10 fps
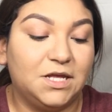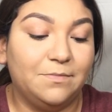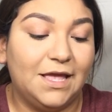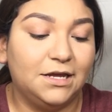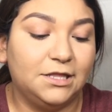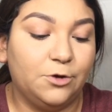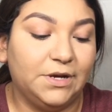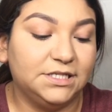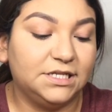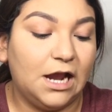Mega Clear
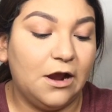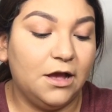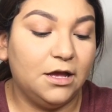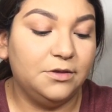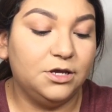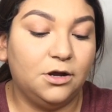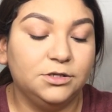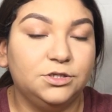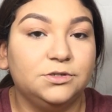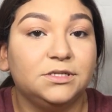Mascara. You could
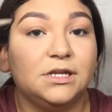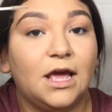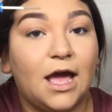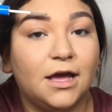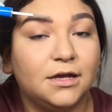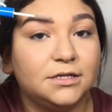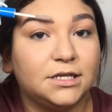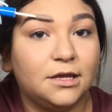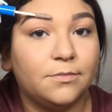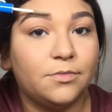also use it as
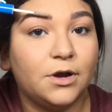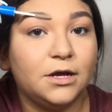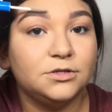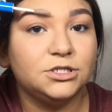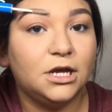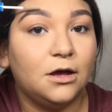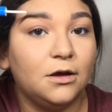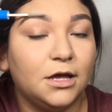a brow gel,